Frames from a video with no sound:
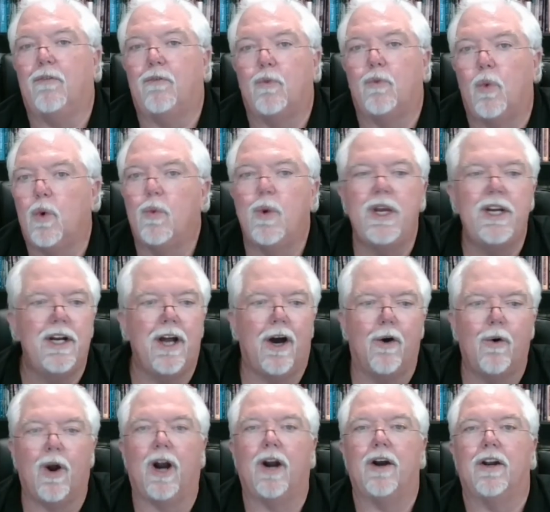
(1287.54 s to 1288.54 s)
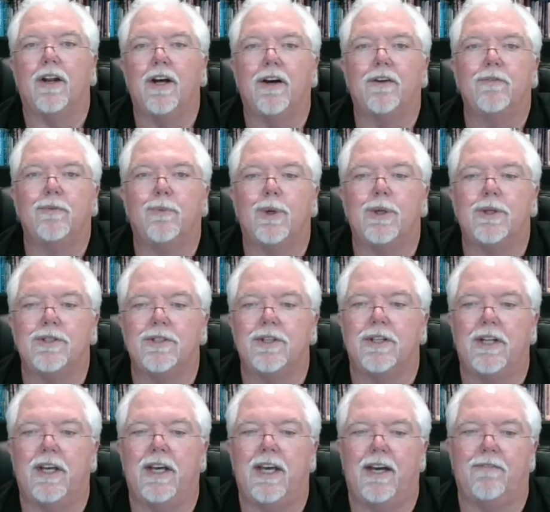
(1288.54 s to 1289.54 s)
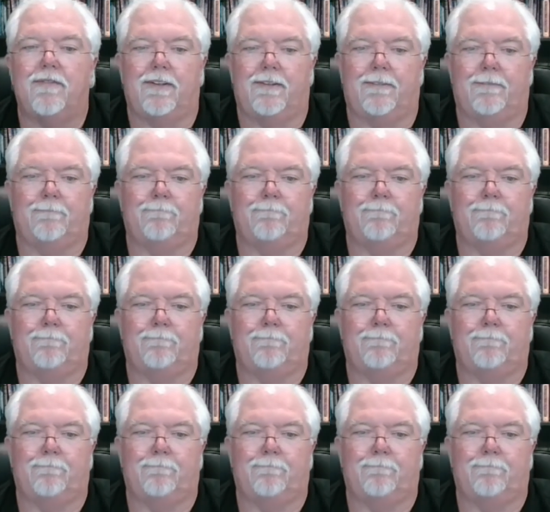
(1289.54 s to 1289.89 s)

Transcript: will we know our loved ones in heaven.